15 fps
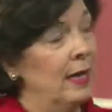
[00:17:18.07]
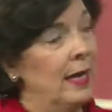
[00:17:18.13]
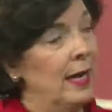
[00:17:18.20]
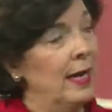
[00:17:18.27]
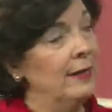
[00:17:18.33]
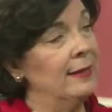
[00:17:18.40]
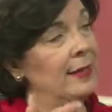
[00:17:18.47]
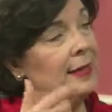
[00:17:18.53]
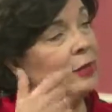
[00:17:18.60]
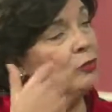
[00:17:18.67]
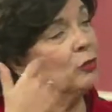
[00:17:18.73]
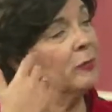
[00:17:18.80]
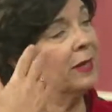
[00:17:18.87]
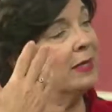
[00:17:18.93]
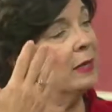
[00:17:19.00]
And the
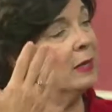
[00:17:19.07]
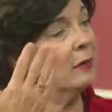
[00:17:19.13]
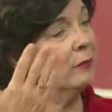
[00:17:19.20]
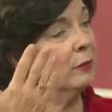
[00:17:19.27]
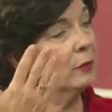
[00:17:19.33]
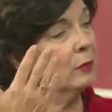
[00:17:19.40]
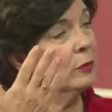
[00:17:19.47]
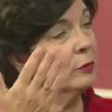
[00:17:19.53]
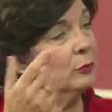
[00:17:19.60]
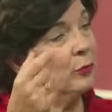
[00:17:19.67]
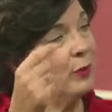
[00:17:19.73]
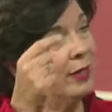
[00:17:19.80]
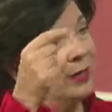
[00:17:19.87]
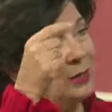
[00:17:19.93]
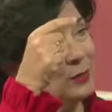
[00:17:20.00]
electromagnetic field of the
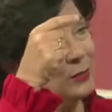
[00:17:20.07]
brain is